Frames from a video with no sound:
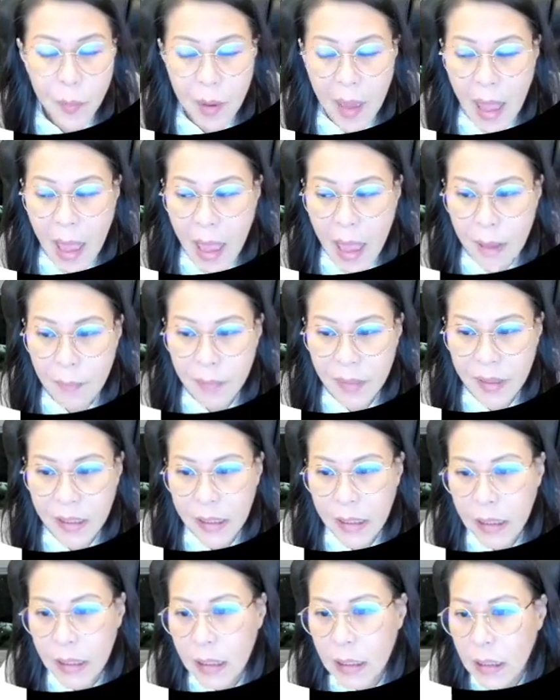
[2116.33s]
public.
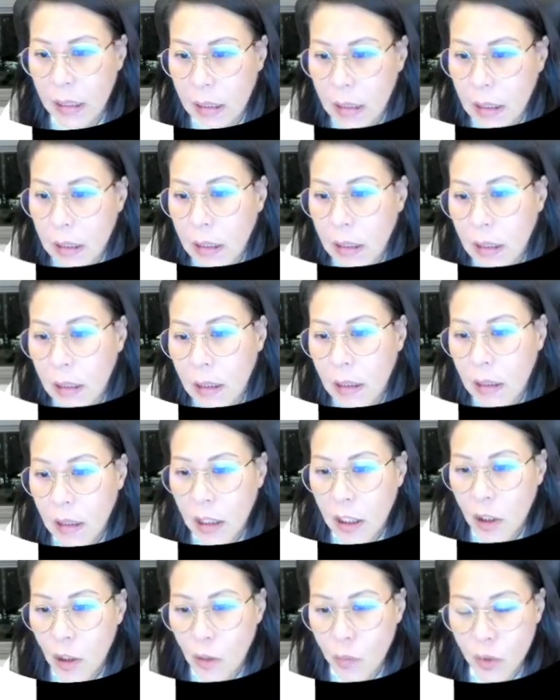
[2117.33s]

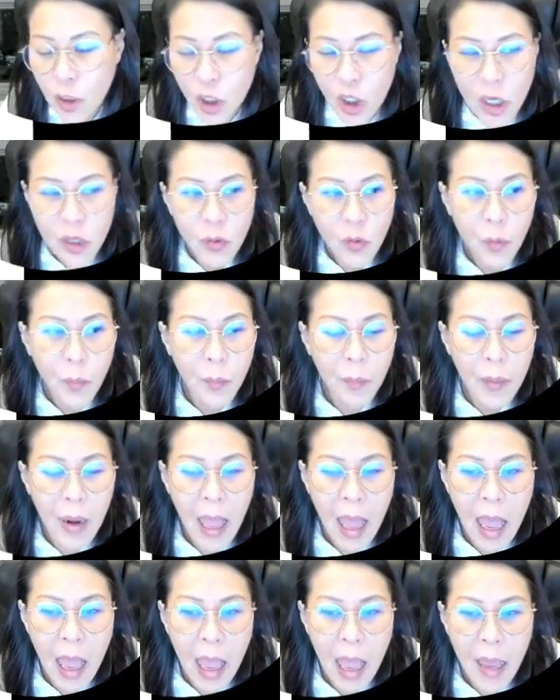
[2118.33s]
You must share to
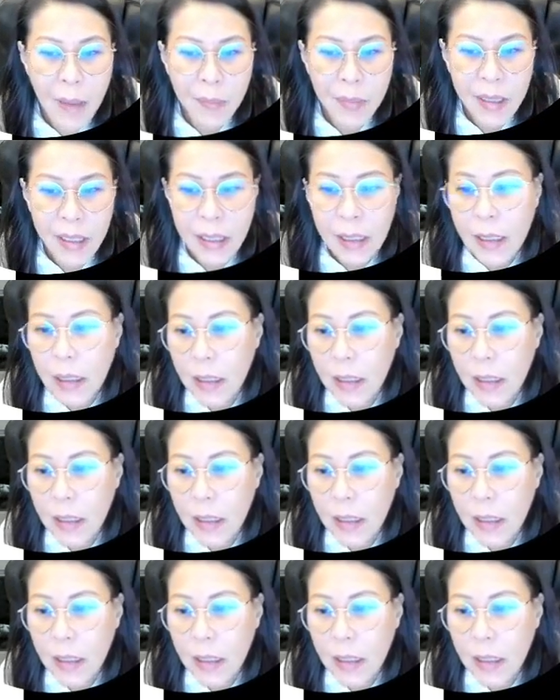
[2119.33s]
public